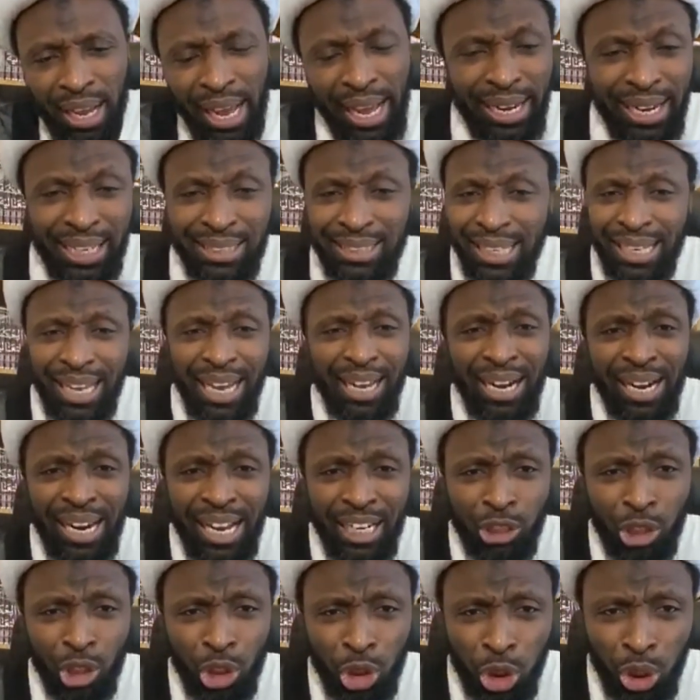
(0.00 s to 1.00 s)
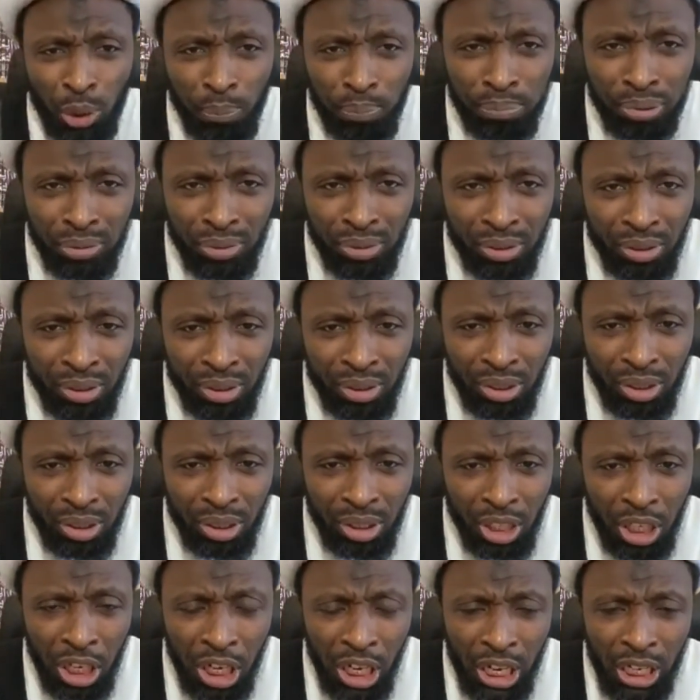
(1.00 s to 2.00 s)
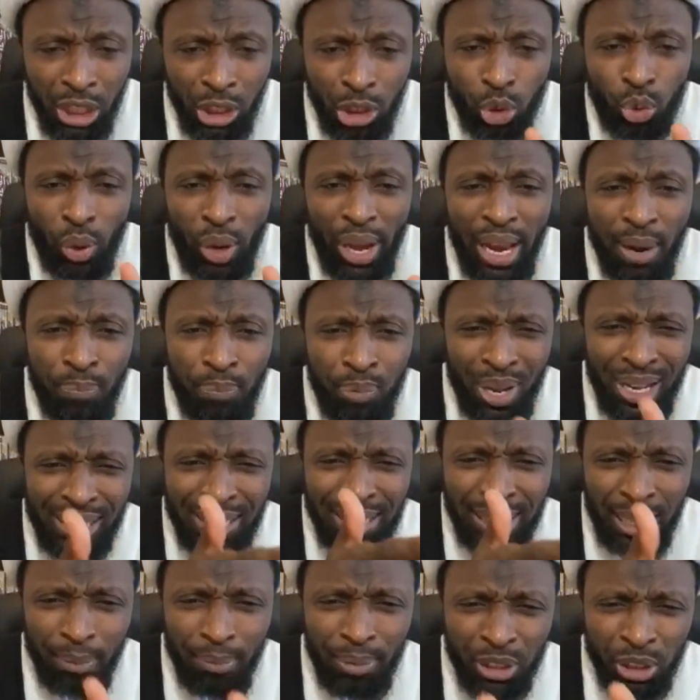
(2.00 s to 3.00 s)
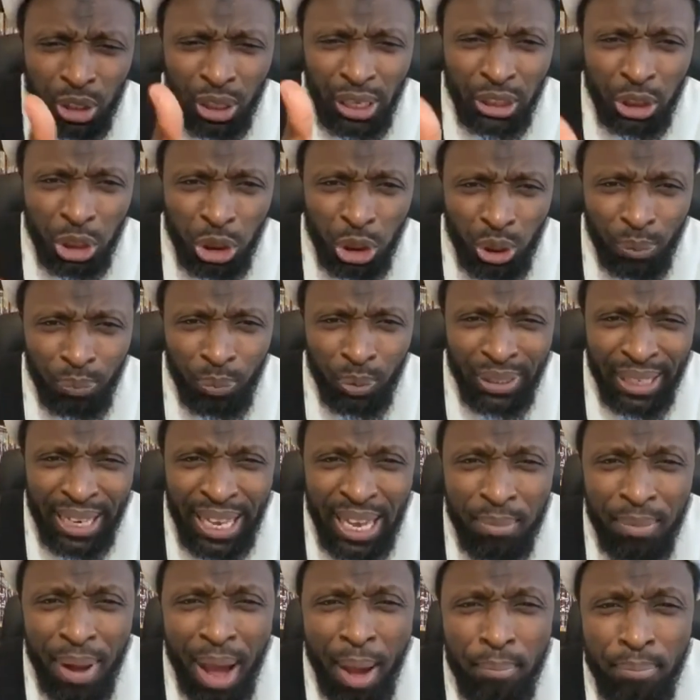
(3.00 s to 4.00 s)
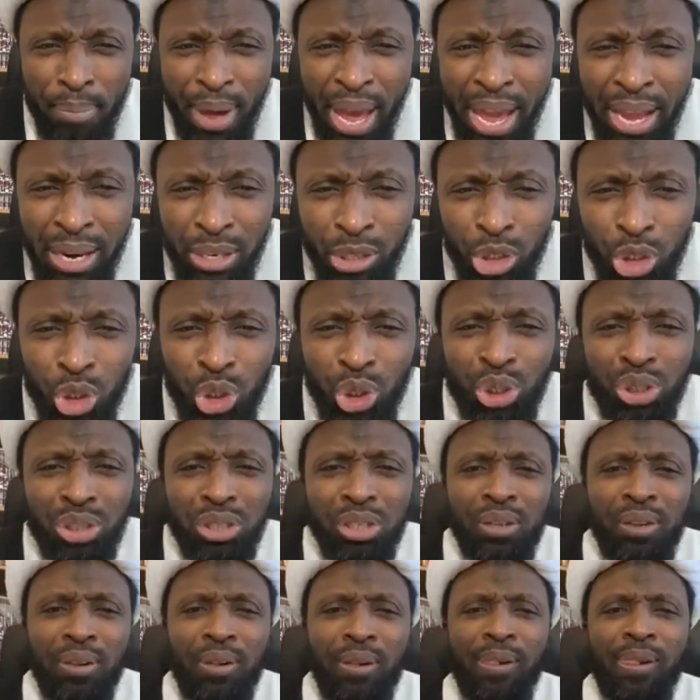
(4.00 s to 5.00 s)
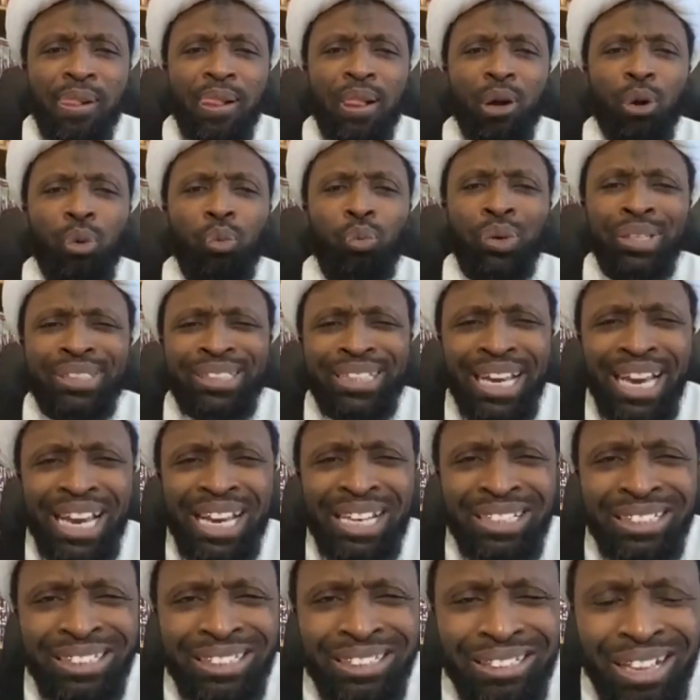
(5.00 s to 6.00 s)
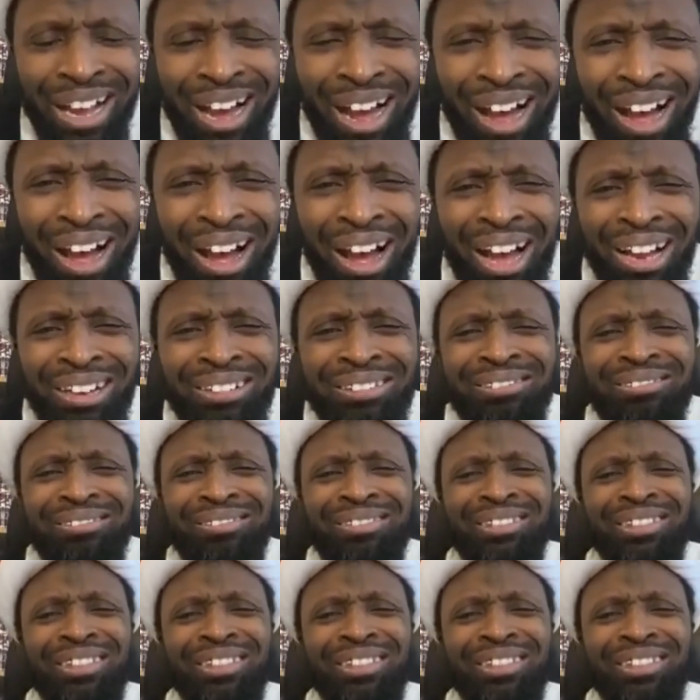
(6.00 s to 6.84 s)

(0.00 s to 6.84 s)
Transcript: And the second relationship is to help you establish relationship with human beings, with insan.